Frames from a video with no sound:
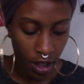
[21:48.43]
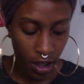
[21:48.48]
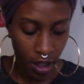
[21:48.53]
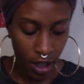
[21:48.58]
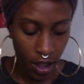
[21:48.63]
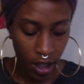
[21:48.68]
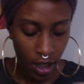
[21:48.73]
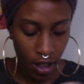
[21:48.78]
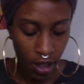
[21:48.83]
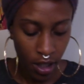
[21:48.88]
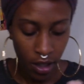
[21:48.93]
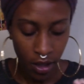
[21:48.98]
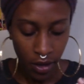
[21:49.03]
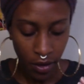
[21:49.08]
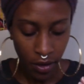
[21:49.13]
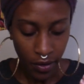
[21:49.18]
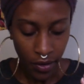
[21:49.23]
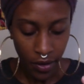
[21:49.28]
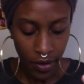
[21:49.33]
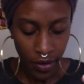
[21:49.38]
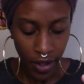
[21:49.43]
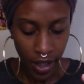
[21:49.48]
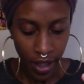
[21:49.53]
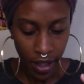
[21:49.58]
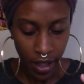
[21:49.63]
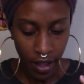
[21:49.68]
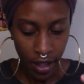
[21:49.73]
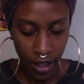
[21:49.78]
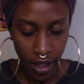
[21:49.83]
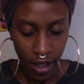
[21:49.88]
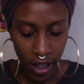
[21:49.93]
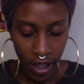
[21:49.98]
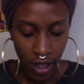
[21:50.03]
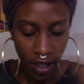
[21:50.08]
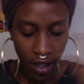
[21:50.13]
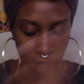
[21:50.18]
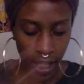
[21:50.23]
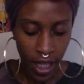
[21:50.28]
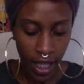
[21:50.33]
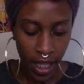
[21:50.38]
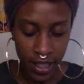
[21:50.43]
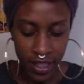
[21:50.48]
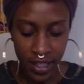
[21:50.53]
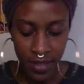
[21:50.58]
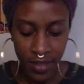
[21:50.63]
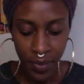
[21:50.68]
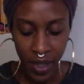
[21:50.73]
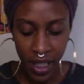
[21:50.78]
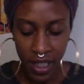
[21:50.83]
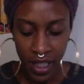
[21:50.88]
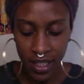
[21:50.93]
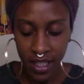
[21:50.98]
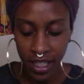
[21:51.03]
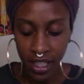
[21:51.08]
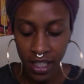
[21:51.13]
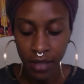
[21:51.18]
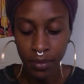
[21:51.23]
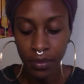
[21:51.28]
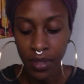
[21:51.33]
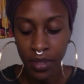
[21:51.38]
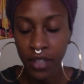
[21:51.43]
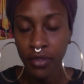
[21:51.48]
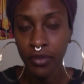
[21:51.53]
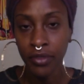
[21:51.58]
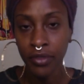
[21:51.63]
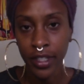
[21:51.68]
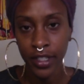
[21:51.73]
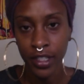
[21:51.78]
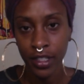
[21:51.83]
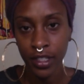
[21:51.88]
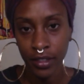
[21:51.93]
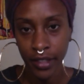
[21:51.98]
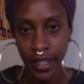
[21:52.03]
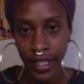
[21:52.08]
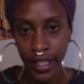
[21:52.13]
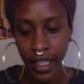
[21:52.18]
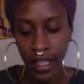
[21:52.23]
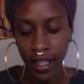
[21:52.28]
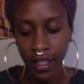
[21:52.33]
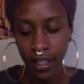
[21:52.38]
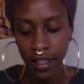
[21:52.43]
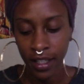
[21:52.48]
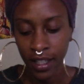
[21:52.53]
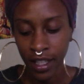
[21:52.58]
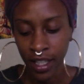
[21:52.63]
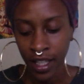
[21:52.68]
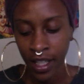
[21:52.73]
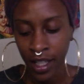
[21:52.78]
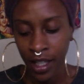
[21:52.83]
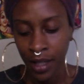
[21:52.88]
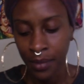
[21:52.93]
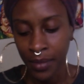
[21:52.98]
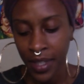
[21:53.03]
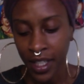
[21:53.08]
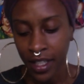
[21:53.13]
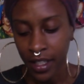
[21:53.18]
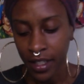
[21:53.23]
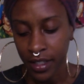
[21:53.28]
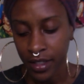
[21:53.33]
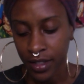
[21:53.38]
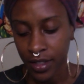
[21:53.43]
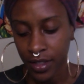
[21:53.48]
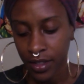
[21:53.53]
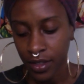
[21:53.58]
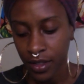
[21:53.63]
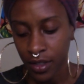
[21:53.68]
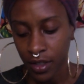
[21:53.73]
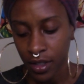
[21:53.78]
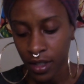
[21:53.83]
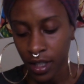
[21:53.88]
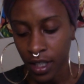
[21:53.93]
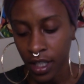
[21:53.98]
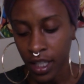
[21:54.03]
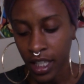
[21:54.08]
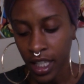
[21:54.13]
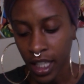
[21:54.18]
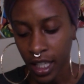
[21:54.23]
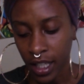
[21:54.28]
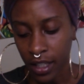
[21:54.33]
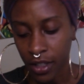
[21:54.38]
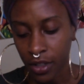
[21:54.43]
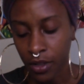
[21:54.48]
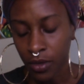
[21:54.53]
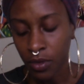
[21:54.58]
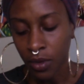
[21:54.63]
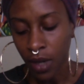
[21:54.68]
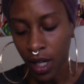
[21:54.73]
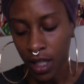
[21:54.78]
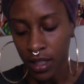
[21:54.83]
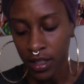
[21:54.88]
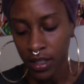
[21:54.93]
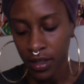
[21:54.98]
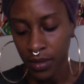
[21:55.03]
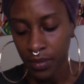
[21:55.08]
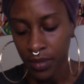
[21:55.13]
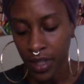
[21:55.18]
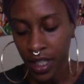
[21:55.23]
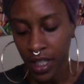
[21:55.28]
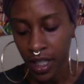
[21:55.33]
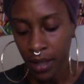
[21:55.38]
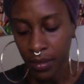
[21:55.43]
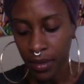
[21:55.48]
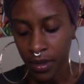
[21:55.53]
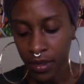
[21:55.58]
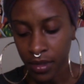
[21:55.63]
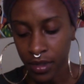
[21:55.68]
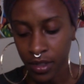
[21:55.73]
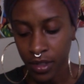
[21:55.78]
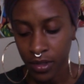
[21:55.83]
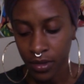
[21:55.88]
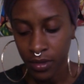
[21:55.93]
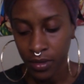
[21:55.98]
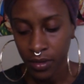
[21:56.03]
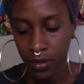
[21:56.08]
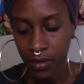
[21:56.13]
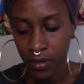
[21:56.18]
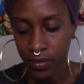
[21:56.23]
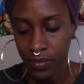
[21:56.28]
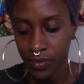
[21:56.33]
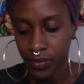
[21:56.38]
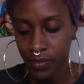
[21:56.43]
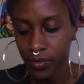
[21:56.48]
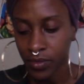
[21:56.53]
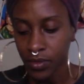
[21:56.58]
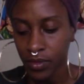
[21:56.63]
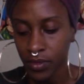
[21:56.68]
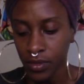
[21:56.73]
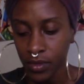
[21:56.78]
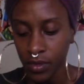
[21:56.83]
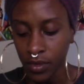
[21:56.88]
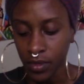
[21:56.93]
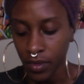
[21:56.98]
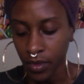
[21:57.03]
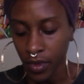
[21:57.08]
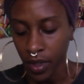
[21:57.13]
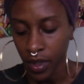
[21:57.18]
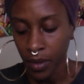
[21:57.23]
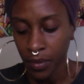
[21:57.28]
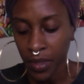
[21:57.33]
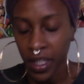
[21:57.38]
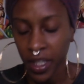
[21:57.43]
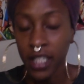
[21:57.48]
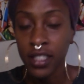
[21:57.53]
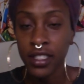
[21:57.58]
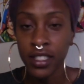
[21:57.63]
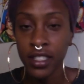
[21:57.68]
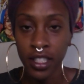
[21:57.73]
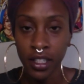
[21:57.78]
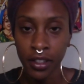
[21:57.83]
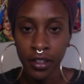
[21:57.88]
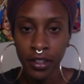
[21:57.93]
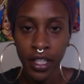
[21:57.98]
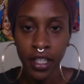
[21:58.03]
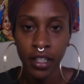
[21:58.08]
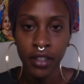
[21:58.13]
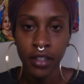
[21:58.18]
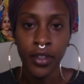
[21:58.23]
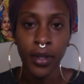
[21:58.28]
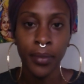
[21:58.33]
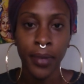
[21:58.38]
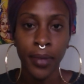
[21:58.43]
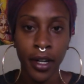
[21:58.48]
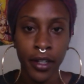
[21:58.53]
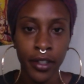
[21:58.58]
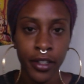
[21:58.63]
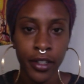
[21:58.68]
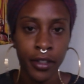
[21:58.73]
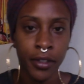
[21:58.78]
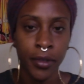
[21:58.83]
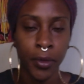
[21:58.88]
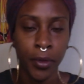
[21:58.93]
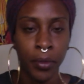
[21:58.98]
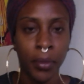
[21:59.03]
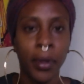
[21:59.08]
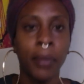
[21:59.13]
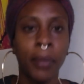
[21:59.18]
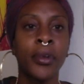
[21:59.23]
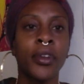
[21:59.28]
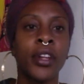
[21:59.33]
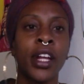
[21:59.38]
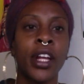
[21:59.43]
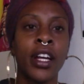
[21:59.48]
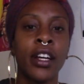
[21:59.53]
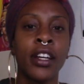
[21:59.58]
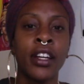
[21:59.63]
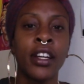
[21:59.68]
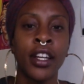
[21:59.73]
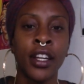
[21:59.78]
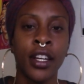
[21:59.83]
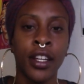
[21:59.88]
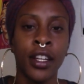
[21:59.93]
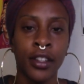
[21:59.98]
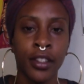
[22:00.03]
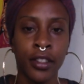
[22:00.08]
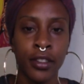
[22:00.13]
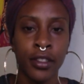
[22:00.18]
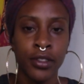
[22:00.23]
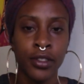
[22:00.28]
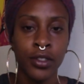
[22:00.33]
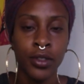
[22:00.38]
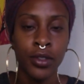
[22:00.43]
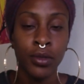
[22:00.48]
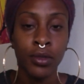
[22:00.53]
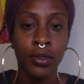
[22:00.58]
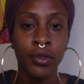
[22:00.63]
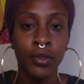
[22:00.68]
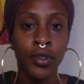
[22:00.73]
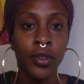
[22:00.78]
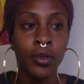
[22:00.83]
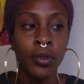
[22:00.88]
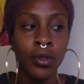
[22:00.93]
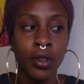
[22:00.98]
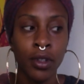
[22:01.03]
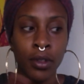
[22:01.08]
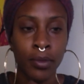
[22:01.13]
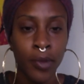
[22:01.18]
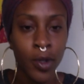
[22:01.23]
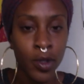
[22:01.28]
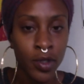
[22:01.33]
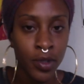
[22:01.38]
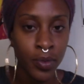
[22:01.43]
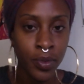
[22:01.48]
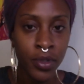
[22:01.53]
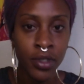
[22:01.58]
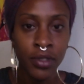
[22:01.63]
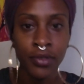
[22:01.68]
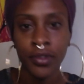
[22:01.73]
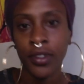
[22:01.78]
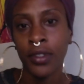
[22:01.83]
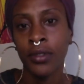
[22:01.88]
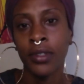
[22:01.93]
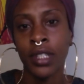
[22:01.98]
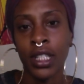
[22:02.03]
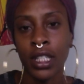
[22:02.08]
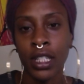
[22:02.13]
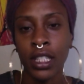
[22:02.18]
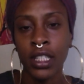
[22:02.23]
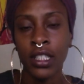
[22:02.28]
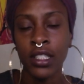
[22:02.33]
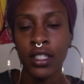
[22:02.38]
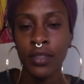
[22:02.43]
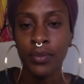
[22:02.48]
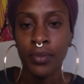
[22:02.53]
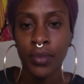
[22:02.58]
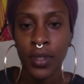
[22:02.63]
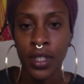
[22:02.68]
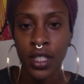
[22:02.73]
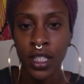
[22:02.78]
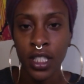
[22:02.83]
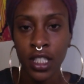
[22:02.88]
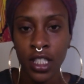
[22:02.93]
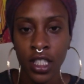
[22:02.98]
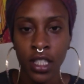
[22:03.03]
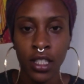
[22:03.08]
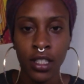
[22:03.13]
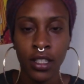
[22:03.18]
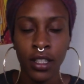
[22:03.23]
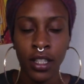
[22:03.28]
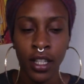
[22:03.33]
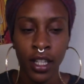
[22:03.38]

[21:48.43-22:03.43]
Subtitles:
In that space, it can be frustrating, because again, you want to be able to be considerate of your partner, and remember that there's two of you or multiple of you in this position,